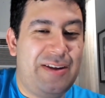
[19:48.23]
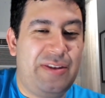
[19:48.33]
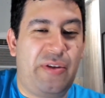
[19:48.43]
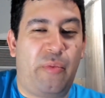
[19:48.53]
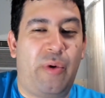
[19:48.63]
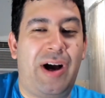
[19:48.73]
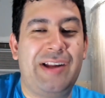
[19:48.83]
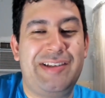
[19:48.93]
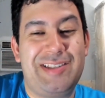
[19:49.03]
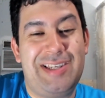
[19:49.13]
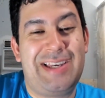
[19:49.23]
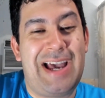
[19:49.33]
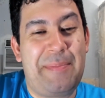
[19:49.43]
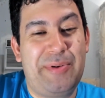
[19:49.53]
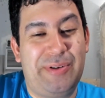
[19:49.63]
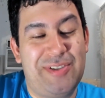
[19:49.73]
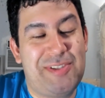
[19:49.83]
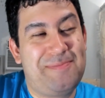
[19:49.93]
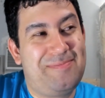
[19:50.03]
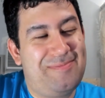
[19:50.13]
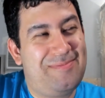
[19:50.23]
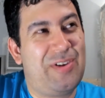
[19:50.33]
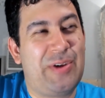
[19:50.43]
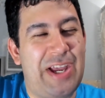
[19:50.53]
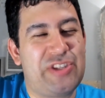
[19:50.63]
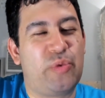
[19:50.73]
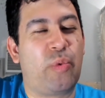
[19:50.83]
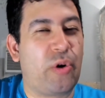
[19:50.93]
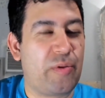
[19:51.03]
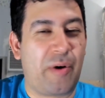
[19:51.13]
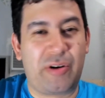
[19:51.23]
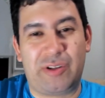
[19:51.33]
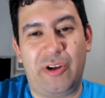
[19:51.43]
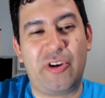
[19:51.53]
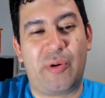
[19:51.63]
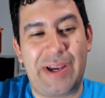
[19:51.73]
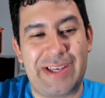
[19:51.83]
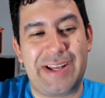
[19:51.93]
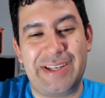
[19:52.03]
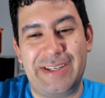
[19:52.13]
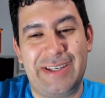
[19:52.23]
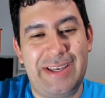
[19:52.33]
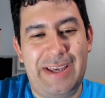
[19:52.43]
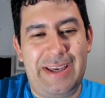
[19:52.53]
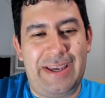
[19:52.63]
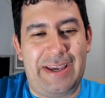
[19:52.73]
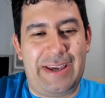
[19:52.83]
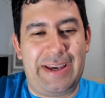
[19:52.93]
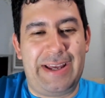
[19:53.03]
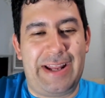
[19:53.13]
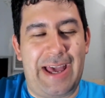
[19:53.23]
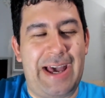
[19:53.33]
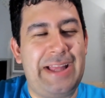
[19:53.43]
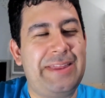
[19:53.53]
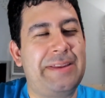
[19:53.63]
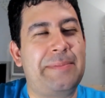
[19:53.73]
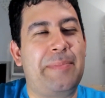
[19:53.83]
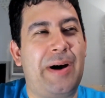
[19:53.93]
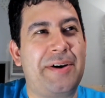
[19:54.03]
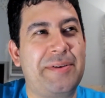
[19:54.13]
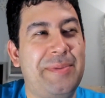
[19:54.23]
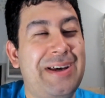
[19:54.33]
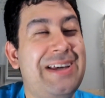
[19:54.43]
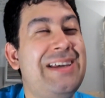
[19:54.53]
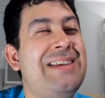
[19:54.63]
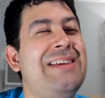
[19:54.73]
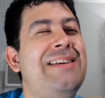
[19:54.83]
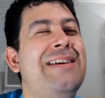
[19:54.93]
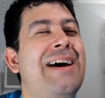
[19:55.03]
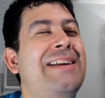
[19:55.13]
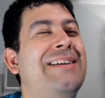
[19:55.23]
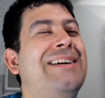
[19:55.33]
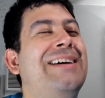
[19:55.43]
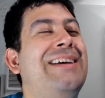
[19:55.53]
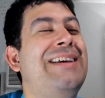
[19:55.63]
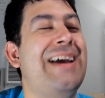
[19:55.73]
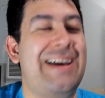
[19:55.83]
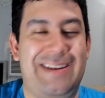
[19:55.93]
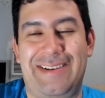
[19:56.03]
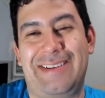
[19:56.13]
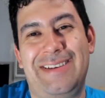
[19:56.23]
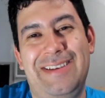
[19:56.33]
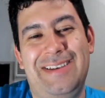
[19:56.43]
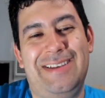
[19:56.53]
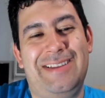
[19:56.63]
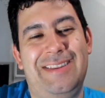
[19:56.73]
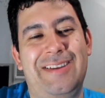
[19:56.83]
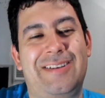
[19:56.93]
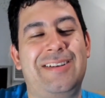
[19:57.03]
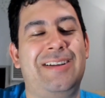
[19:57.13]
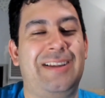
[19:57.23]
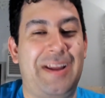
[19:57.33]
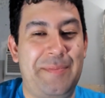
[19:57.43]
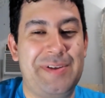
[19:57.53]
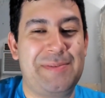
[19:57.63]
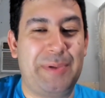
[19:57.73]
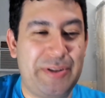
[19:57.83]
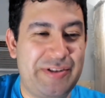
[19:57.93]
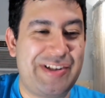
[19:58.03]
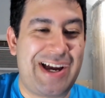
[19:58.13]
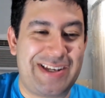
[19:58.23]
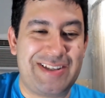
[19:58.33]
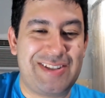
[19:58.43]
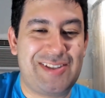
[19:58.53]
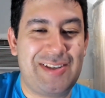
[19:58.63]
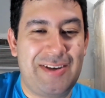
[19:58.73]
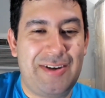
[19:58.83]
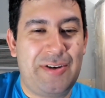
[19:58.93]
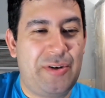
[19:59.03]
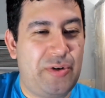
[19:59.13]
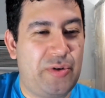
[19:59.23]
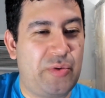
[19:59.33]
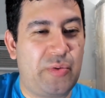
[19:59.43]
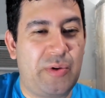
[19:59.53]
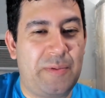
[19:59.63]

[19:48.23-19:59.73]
The Washington Capitals. Okay, it's a word mark logo. I get it. And at the bottom, yet again, the Columbus Blue Jackets, who